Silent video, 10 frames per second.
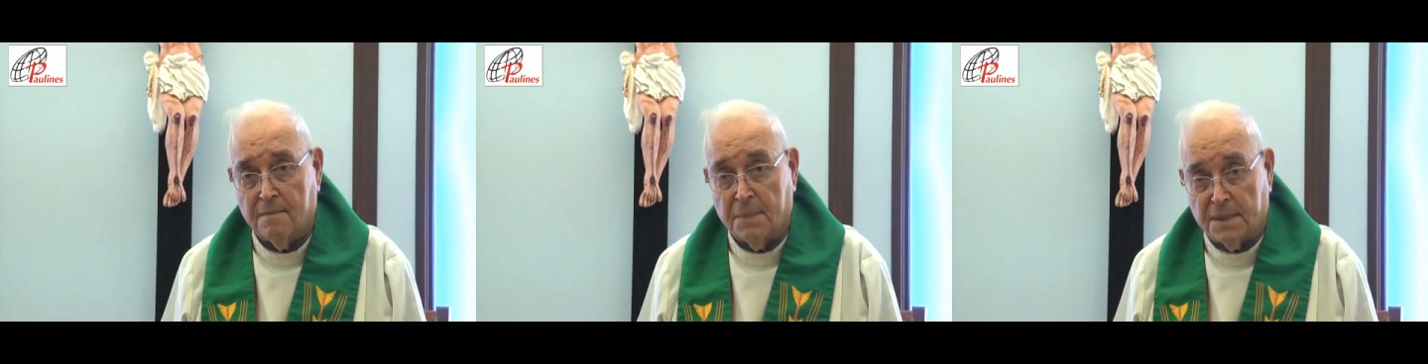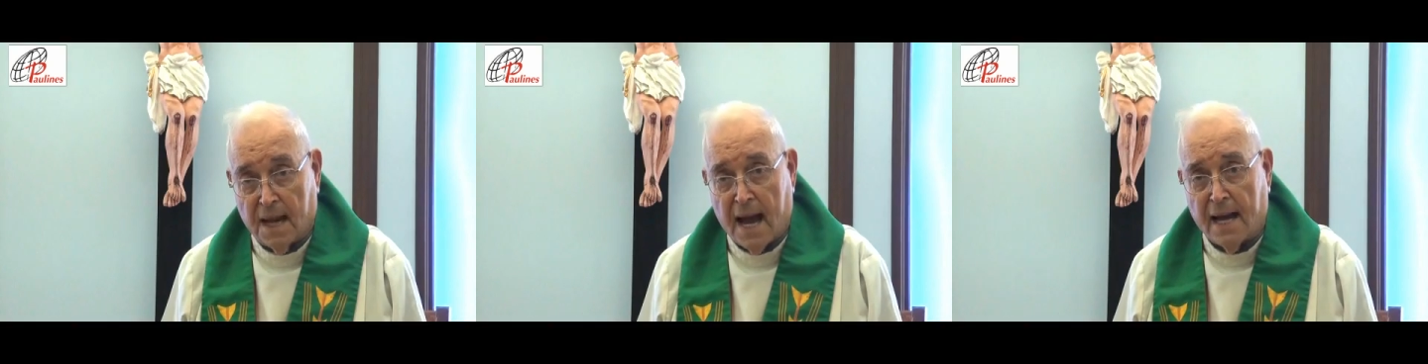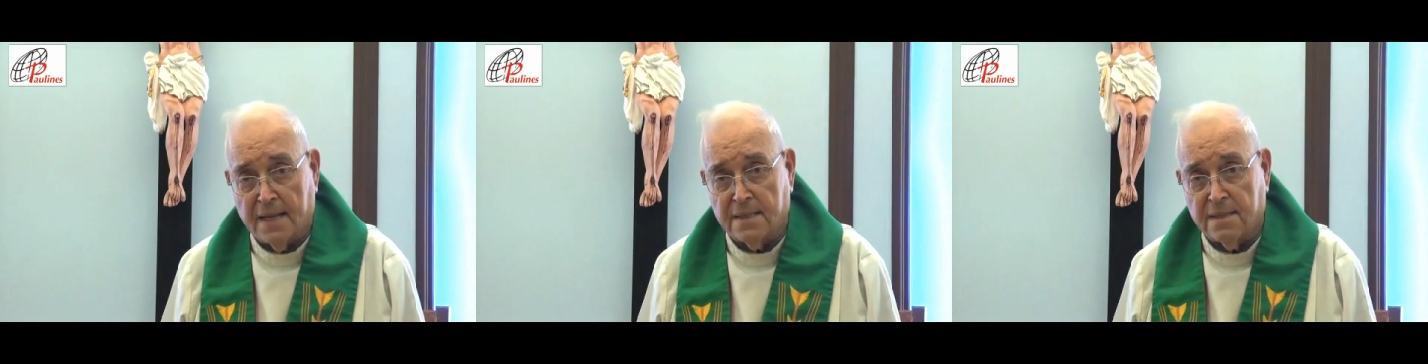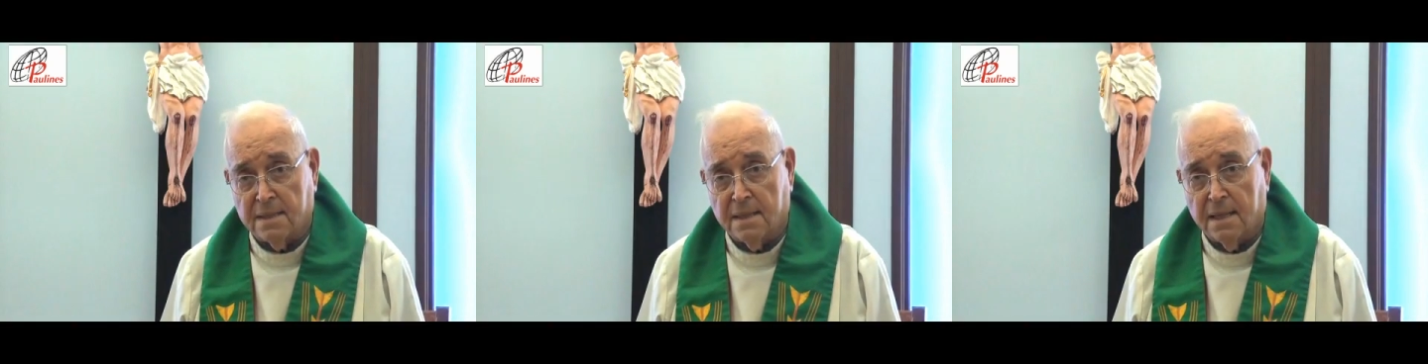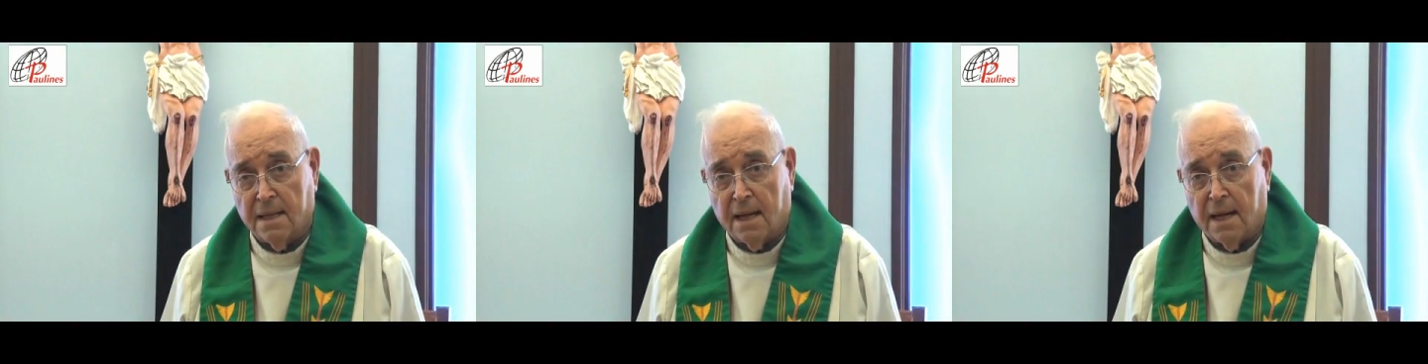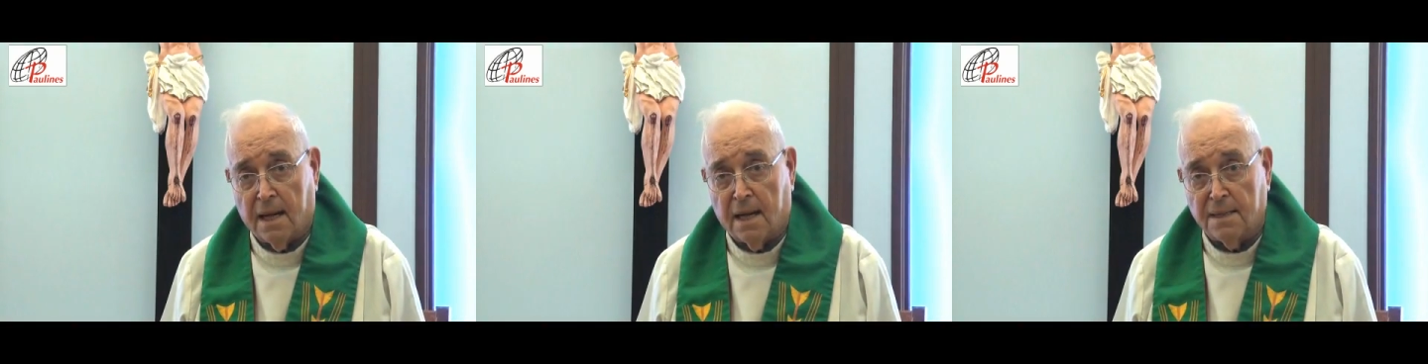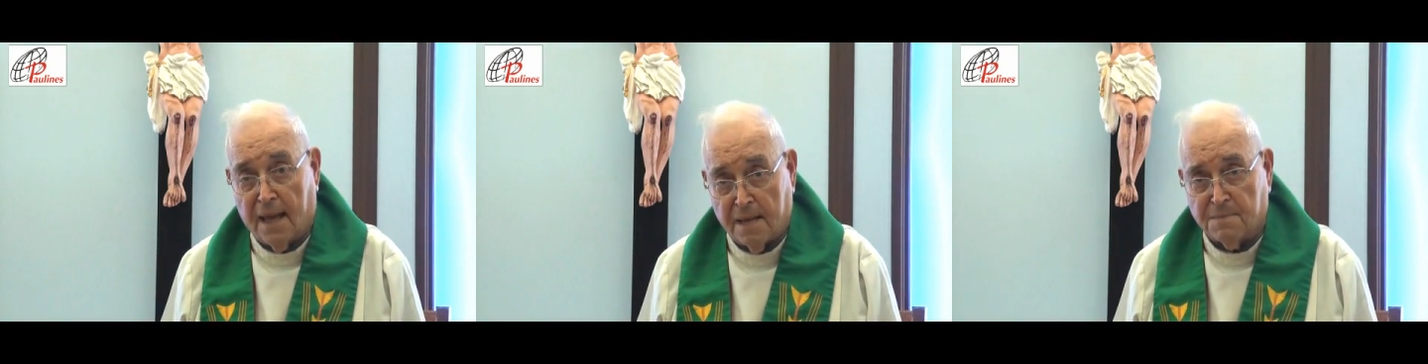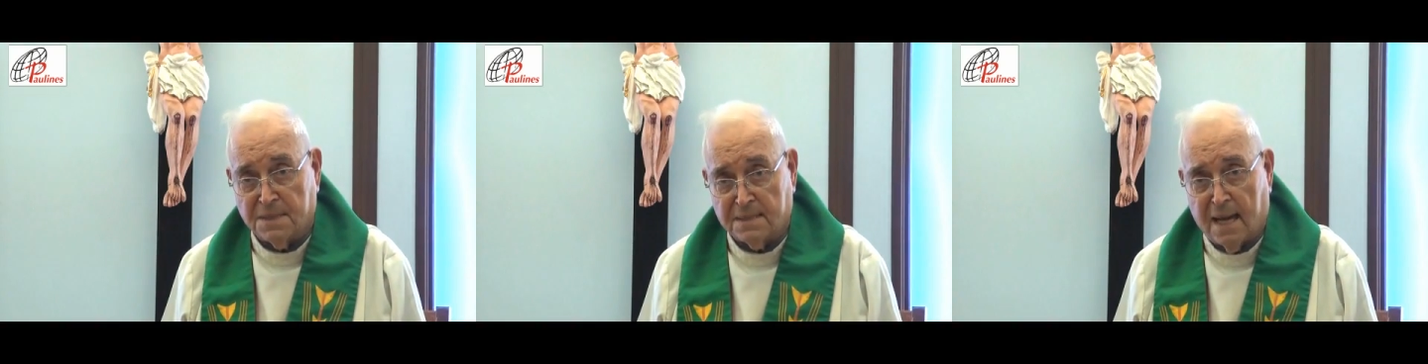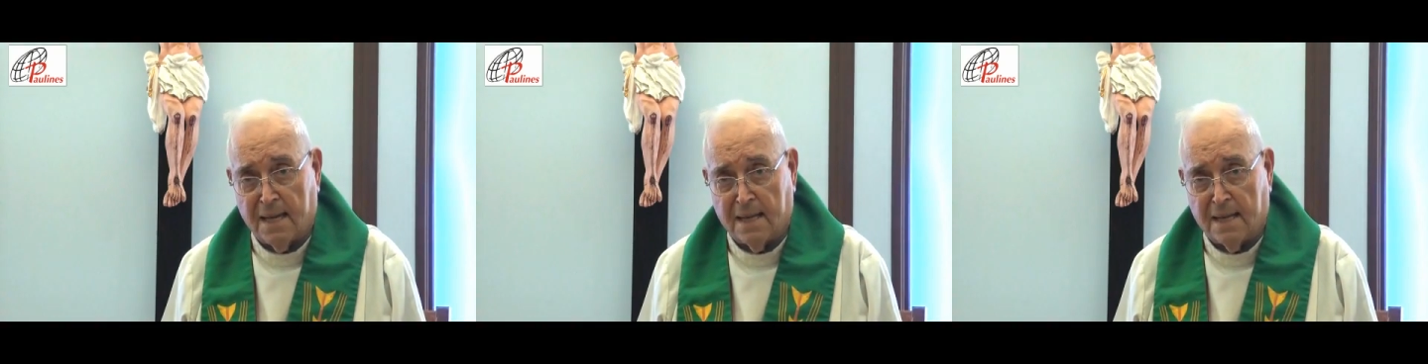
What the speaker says: but on a lampstand.